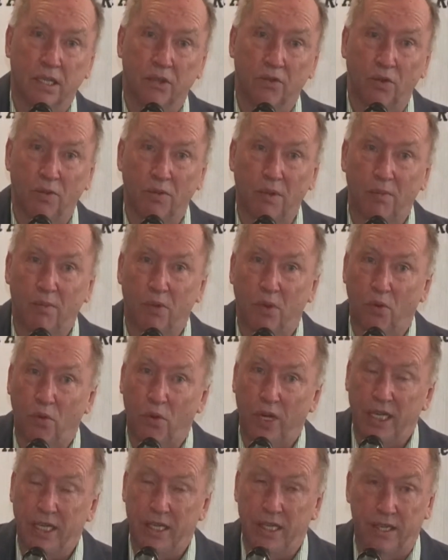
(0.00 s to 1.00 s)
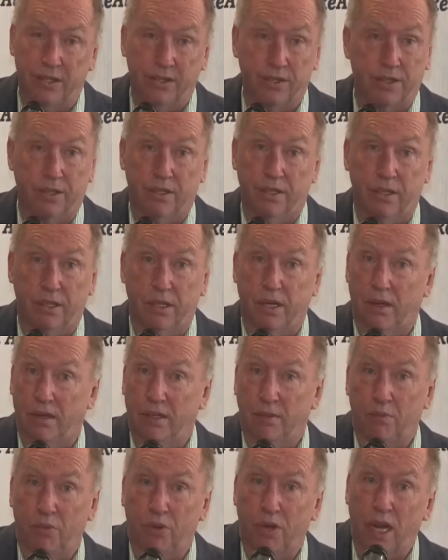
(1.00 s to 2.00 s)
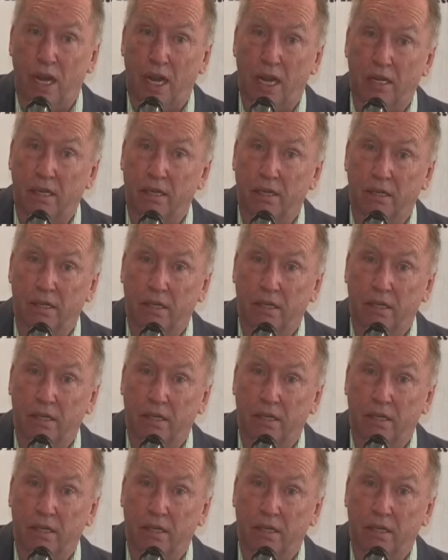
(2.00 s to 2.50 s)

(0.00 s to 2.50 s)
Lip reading: Remember, wheat is bread,